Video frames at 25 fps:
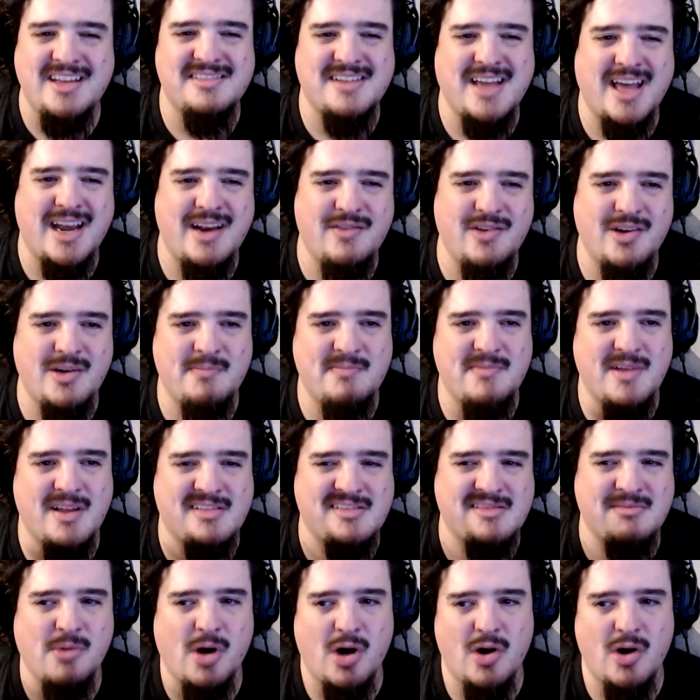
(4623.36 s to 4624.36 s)
is kind of a
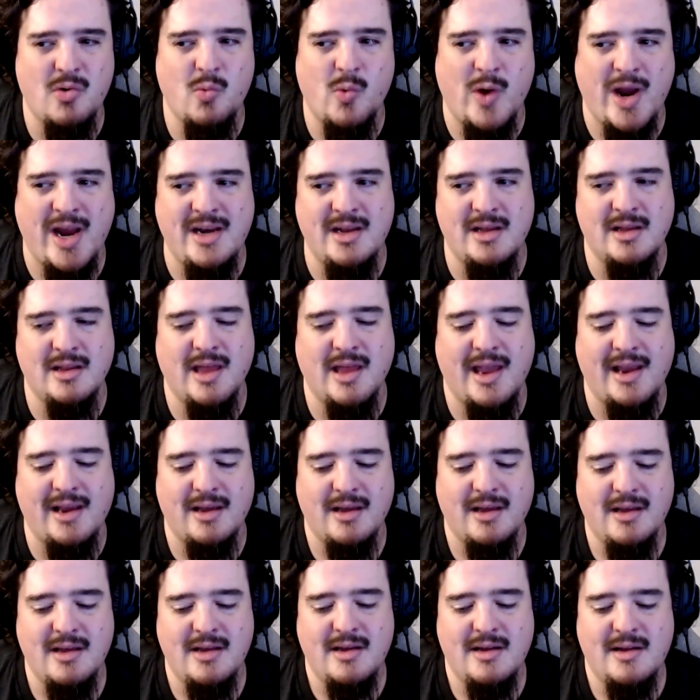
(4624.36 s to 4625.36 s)
smart way to
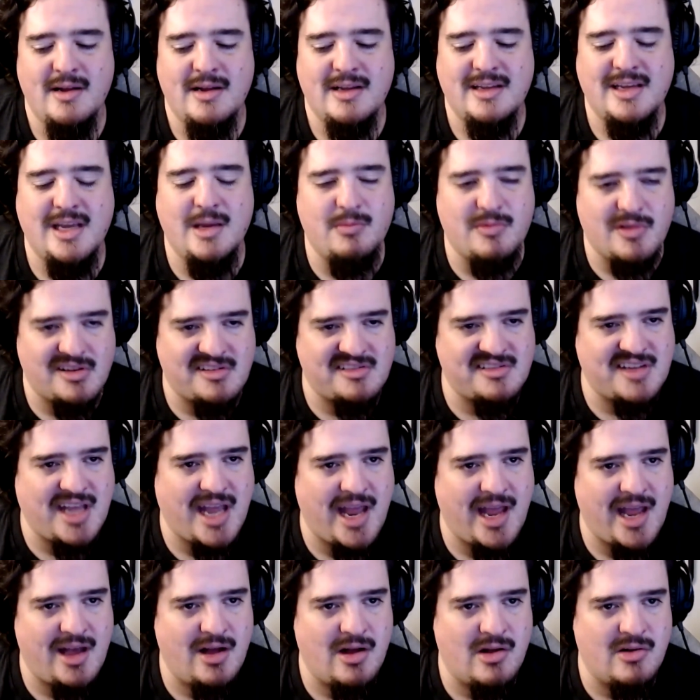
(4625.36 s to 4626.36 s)
like keep the
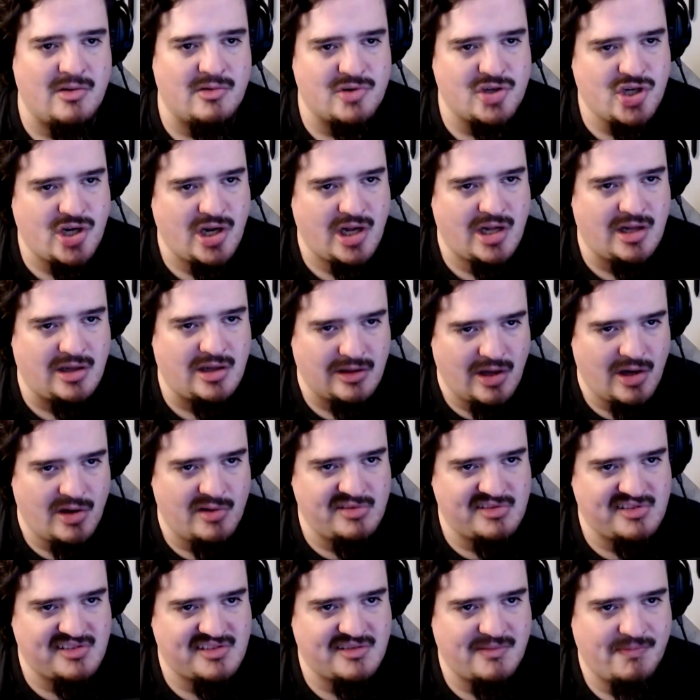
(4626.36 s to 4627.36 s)
scale
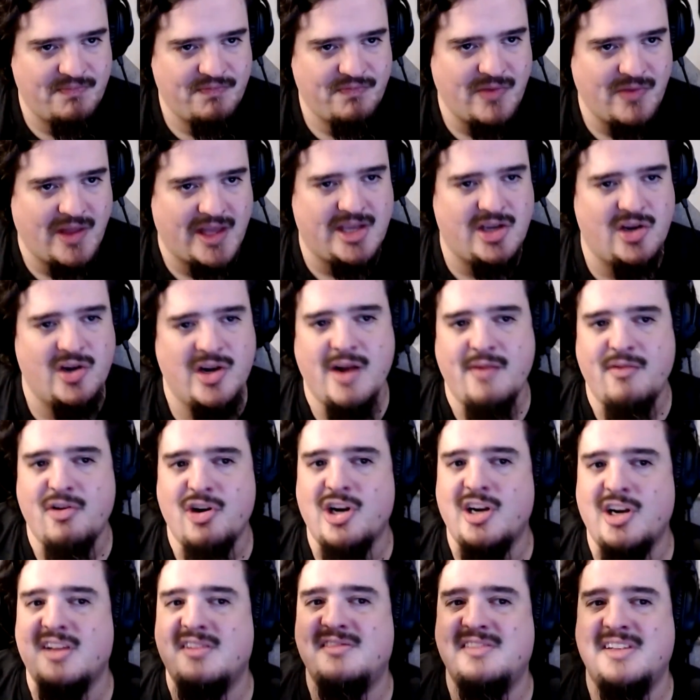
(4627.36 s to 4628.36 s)
close. Like you're never
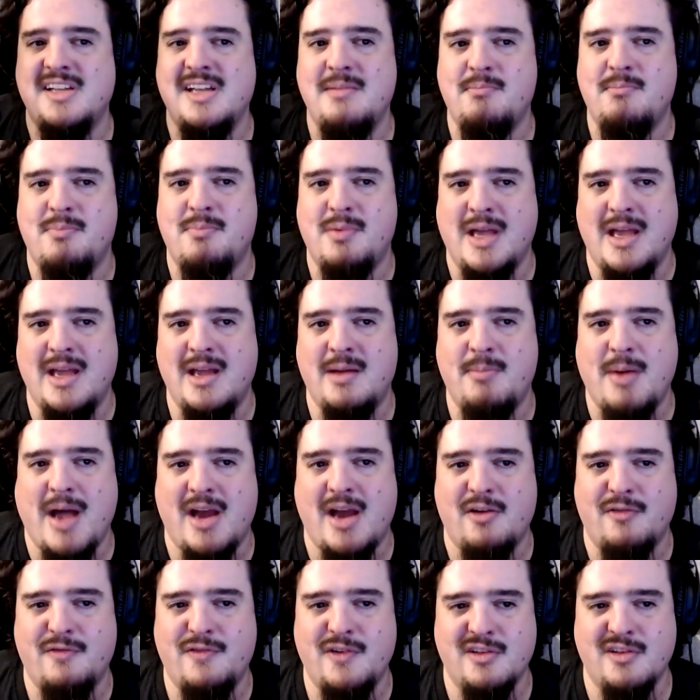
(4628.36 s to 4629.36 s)
going to see big
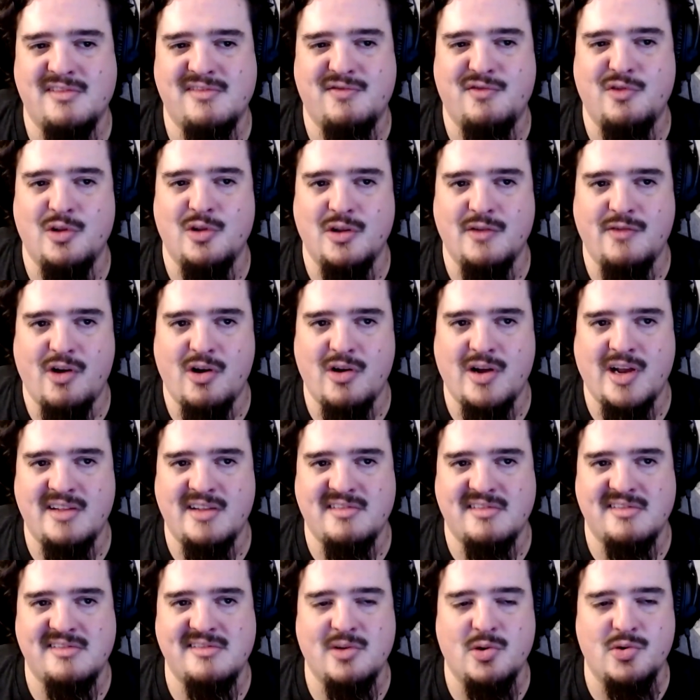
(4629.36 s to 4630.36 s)
battlefields full of all
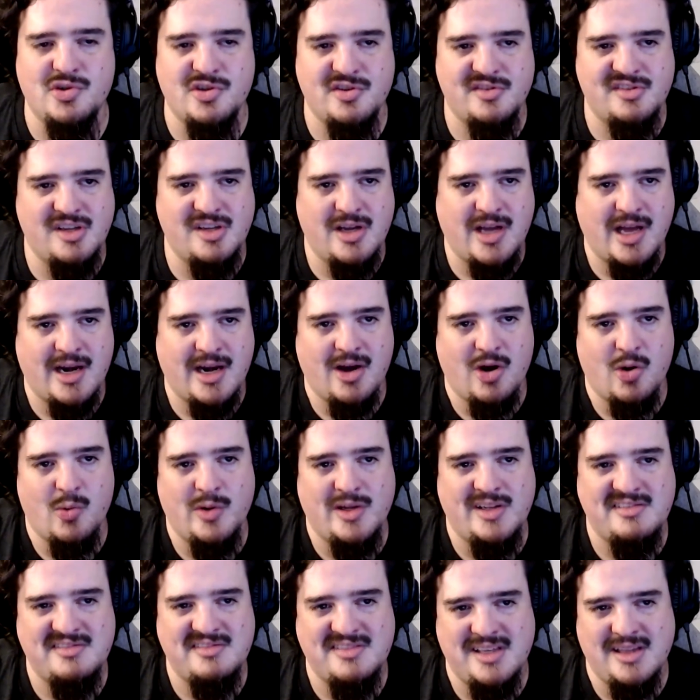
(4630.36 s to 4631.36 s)
kinds of soldiers. You kind of
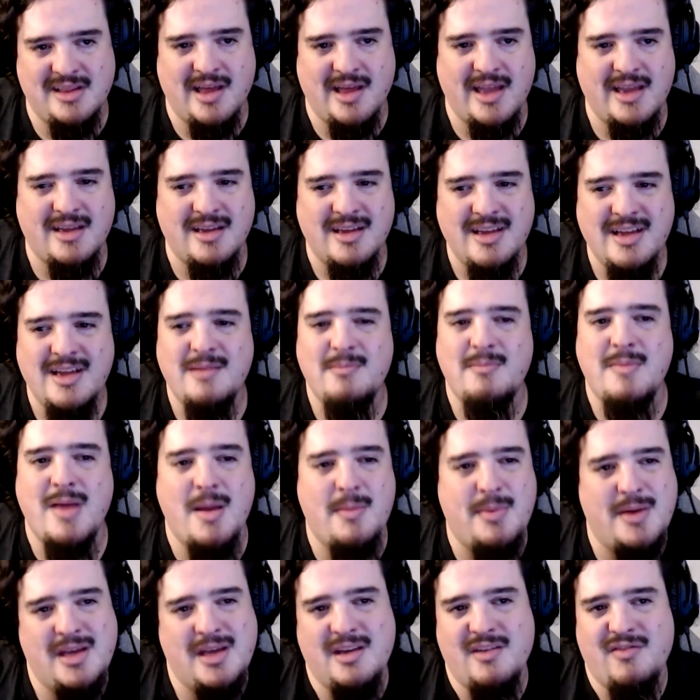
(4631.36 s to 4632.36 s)
always see like
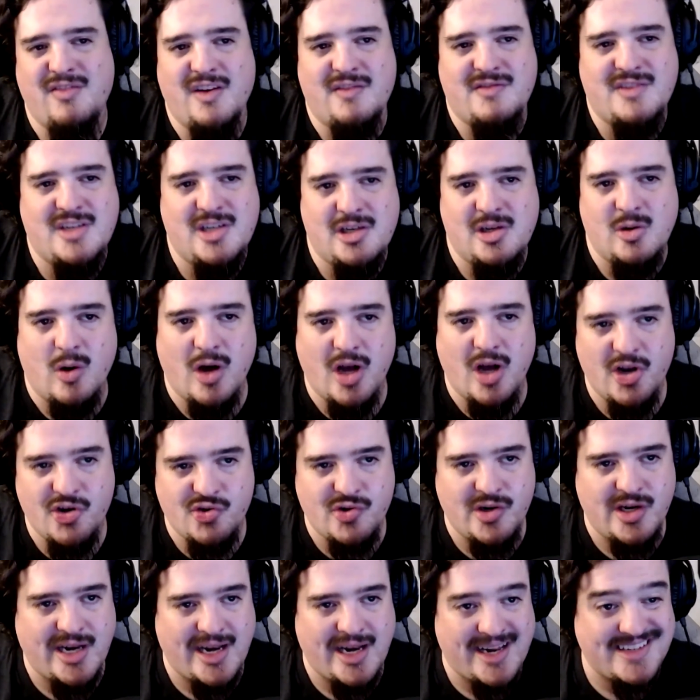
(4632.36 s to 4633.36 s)
maybe 50 to
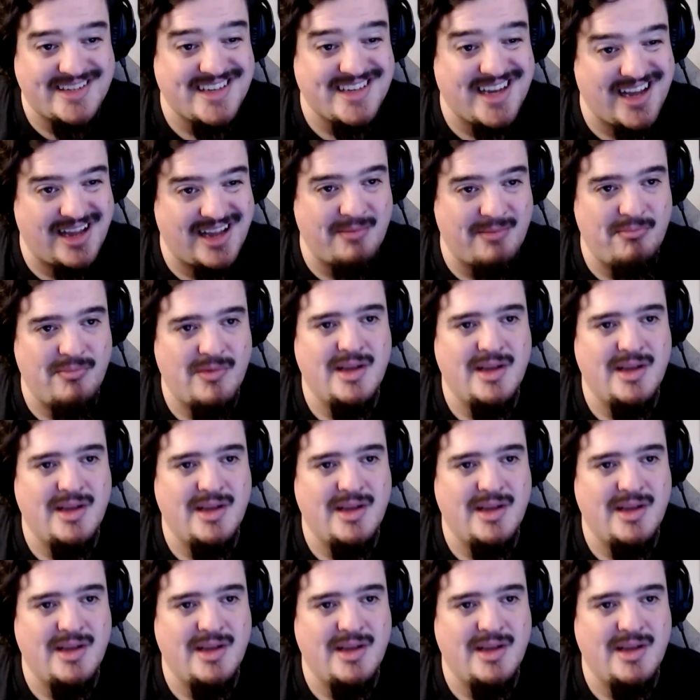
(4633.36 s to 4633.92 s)
100 at a time.